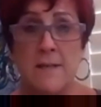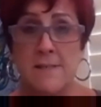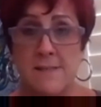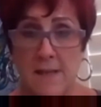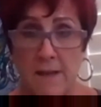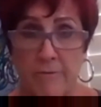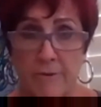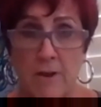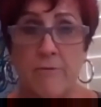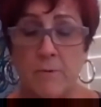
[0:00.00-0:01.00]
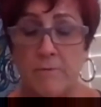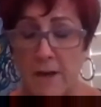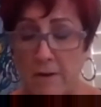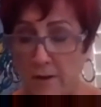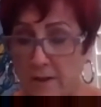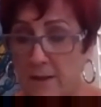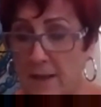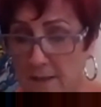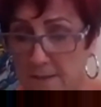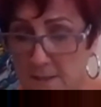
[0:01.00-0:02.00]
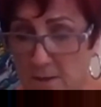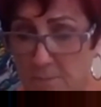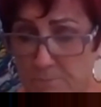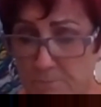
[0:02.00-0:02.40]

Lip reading: is safe from ovarian cancer.